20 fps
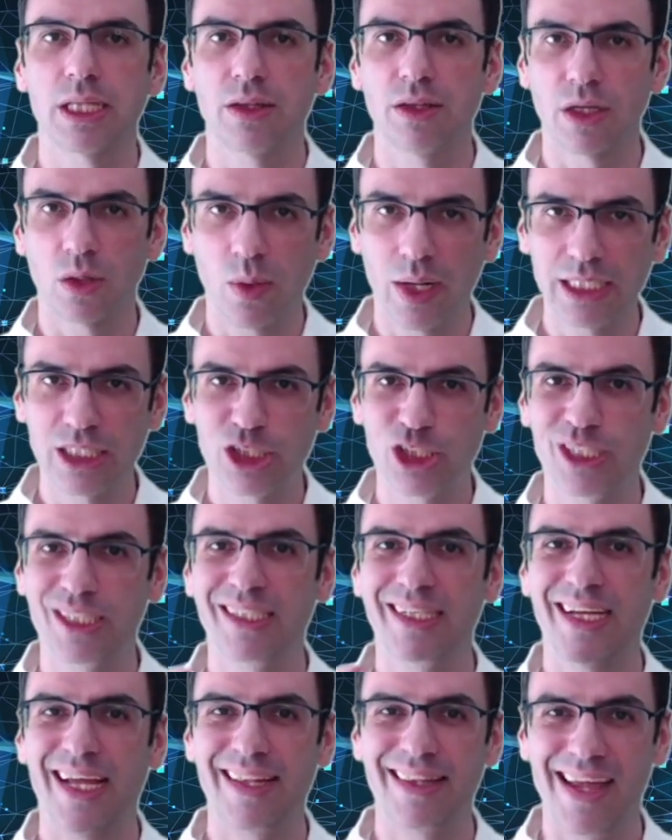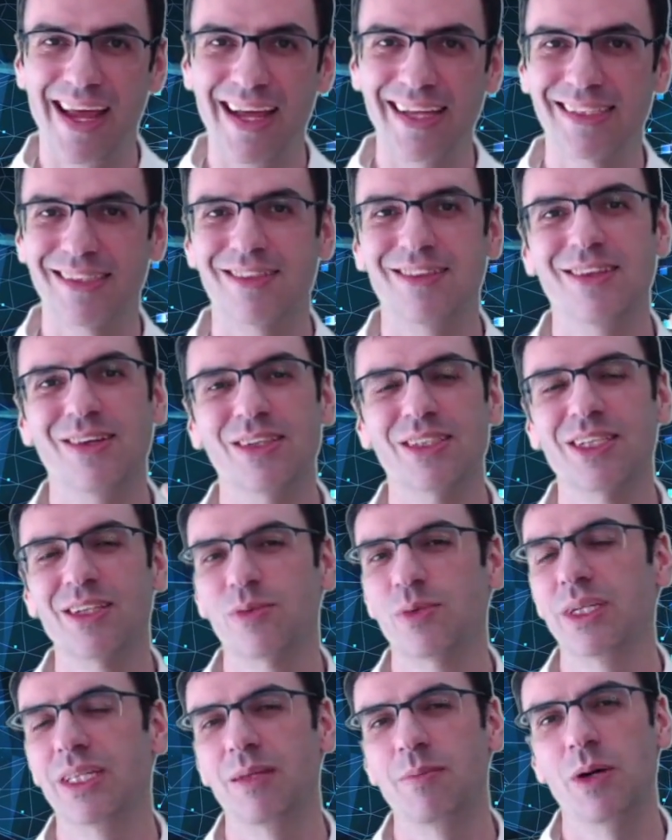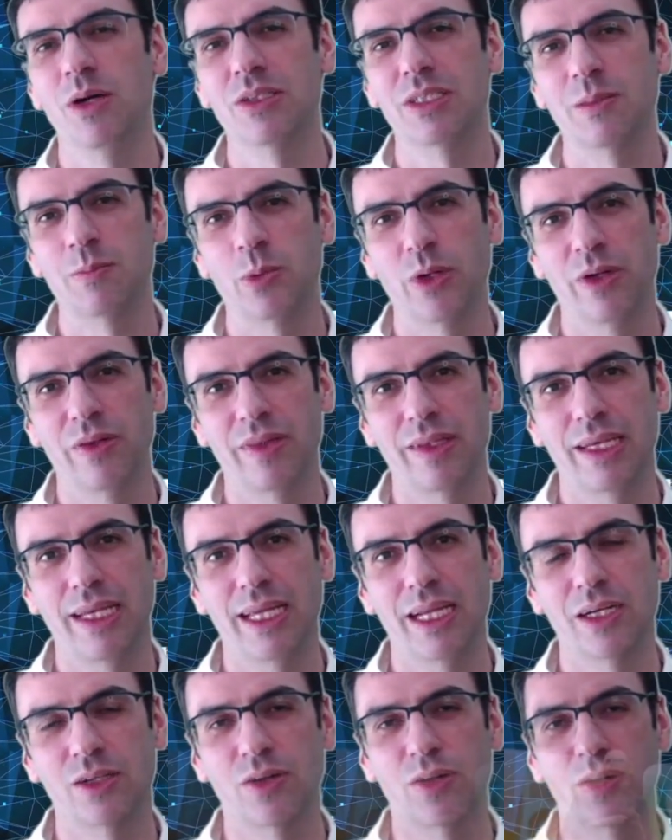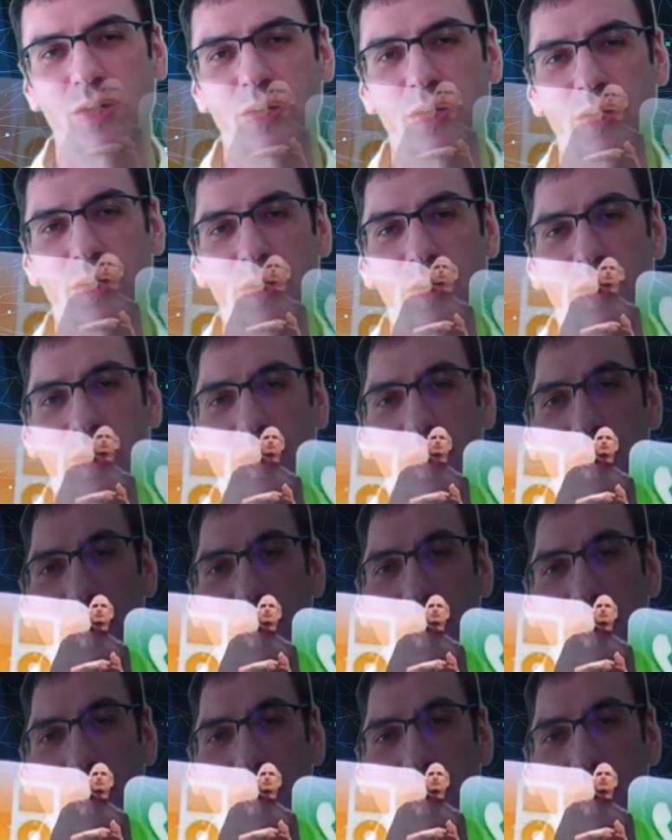on the question and the answer. Those are the really most important thing to get across. Now,